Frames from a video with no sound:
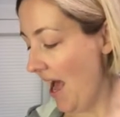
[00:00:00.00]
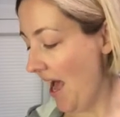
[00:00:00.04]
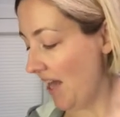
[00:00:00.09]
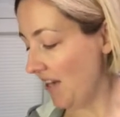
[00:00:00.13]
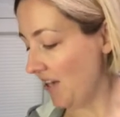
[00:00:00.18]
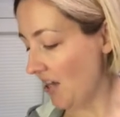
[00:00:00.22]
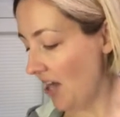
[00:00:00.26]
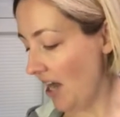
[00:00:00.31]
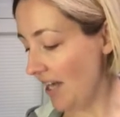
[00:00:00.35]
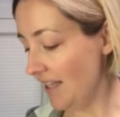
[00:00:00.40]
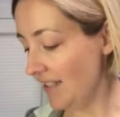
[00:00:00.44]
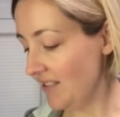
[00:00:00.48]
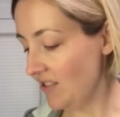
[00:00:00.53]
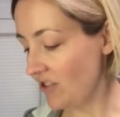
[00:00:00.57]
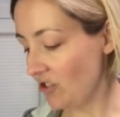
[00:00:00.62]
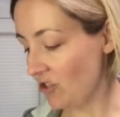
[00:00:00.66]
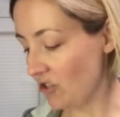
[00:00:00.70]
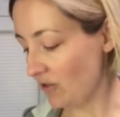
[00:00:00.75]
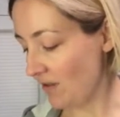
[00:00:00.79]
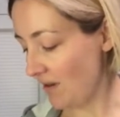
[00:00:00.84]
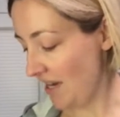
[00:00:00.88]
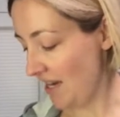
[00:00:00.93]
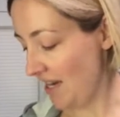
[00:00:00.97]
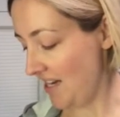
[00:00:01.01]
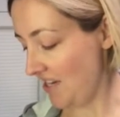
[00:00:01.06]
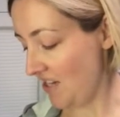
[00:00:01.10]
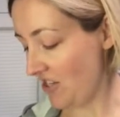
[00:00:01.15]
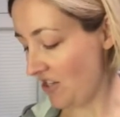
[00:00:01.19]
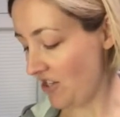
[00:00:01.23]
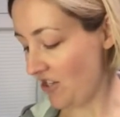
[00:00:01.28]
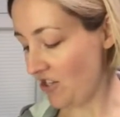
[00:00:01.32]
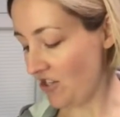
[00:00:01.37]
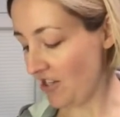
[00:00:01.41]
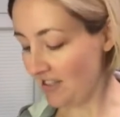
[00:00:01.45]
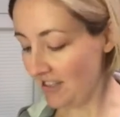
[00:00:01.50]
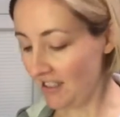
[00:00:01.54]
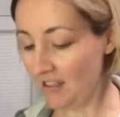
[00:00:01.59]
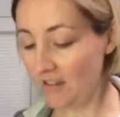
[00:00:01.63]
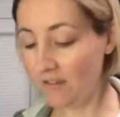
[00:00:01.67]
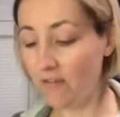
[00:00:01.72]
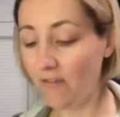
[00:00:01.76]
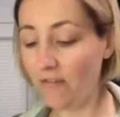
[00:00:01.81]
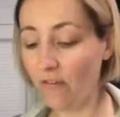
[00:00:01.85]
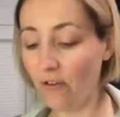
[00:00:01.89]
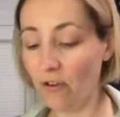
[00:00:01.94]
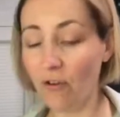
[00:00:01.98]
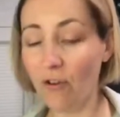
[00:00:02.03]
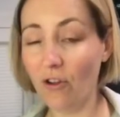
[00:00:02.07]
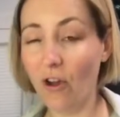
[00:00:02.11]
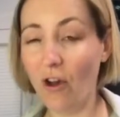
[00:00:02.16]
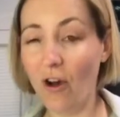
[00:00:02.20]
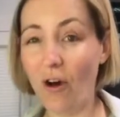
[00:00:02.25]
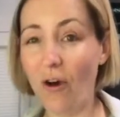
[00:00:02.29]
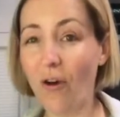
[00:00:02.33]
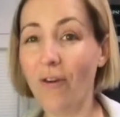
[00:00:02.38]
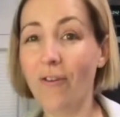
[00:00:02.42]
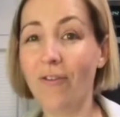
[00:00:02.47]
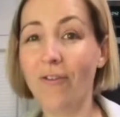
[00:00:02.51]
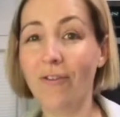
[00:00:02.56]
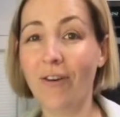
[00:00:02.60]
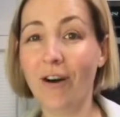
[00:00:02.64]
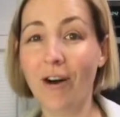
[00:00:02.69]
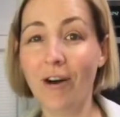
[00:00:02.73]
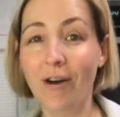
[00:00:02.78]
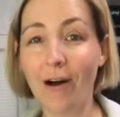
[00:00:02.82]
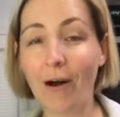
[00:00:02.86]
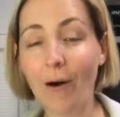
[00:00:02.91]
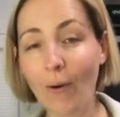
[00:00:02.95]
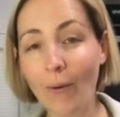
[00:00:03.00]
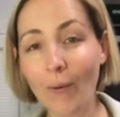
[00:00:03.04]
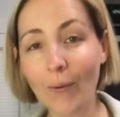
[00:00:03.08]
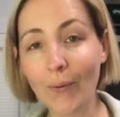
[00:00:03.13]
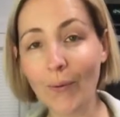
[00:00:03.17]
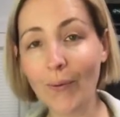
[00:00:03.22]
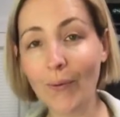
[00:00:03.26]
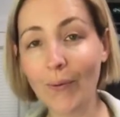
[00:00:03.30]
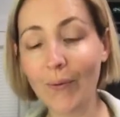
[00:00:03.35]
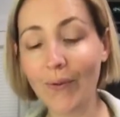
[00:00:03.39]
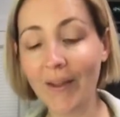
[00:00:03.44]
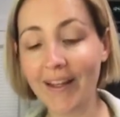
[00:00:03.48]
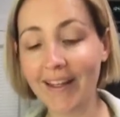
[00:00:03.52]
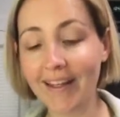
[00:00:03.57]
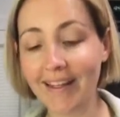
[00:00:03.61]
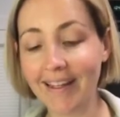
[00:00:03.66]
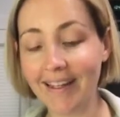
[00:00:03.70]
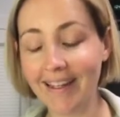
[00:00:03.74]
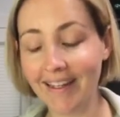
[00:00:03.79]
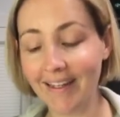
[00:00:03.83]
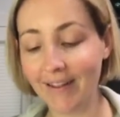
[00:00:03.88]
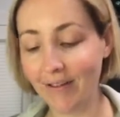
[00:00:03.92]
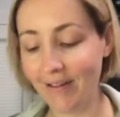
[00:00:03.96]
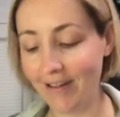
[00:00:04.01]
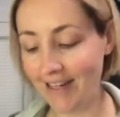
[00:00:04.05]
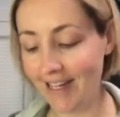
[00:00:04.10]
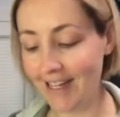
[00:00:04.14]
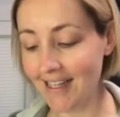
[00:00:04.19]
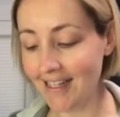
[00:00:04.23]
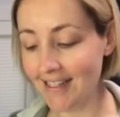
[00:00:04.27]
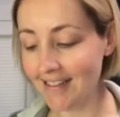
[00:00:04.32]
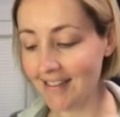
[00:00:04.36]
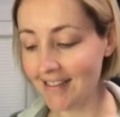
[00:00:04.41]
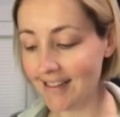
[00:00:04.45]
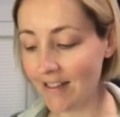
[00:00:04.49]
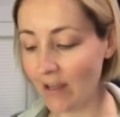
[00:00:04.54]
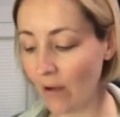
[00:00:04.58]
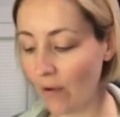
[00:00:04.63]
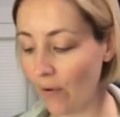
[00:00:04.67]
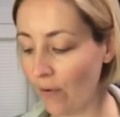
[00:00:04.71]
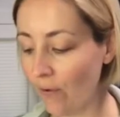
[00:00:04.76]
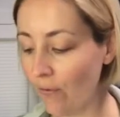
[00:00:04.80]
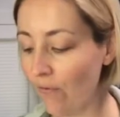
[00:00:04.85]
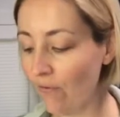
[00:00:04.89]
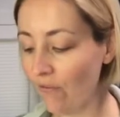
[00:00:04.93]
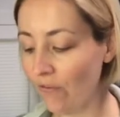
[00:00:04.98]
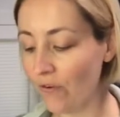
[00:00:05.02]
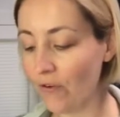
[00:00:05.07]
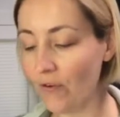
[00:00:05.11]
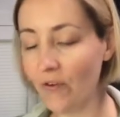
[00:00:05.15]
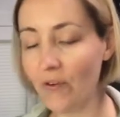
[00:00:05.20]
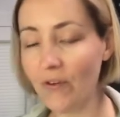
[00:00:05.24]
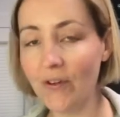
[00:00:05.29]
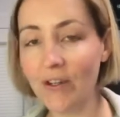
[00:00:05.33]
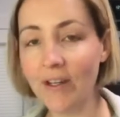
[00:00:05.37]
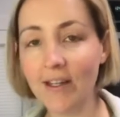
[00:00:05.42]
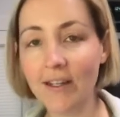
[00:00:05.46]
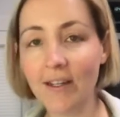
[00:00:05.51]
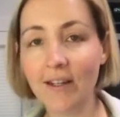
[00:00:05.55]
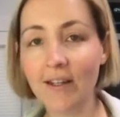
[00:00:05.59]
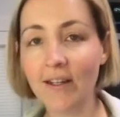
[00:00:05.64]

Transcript: A nice treat, just full of whole ingredients, whole food,